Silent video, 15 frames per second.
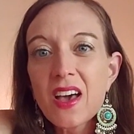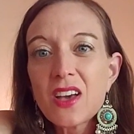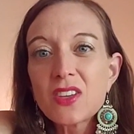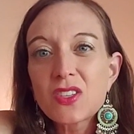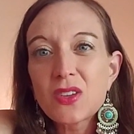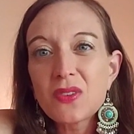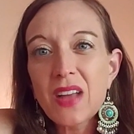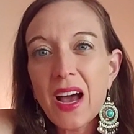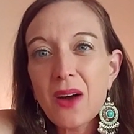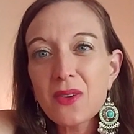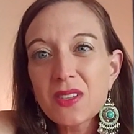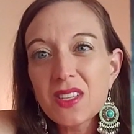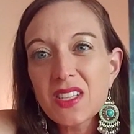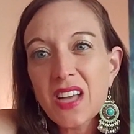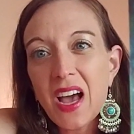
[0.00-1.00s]
So now is
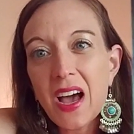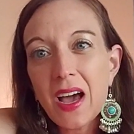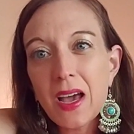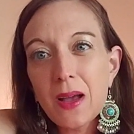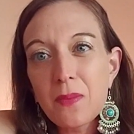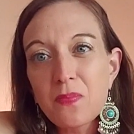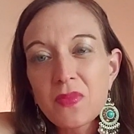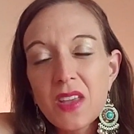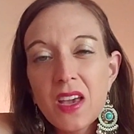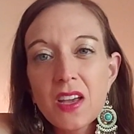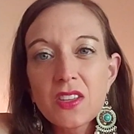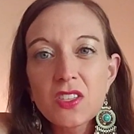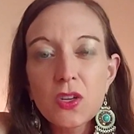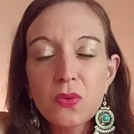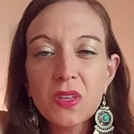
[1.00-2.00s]
a time
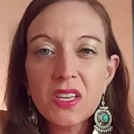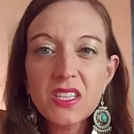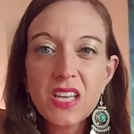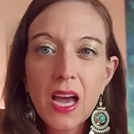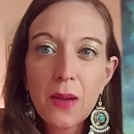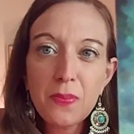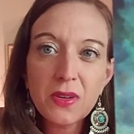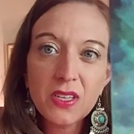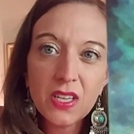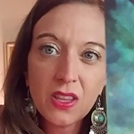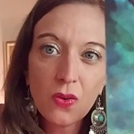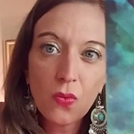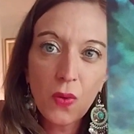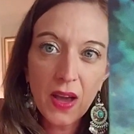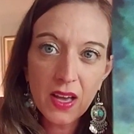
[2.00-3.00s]
to really tap into the
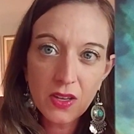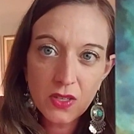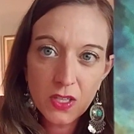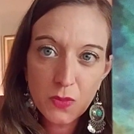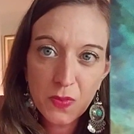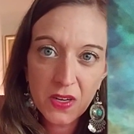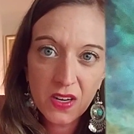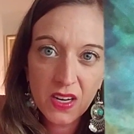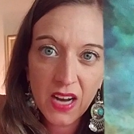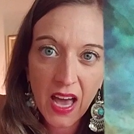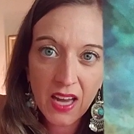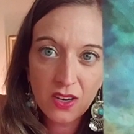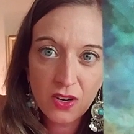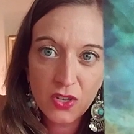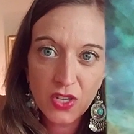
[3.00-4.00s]
Whale Spirit
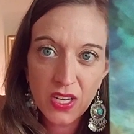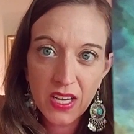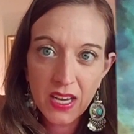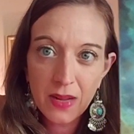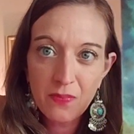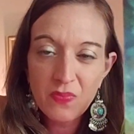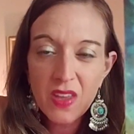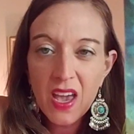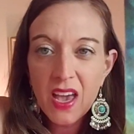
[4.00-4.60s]
energy,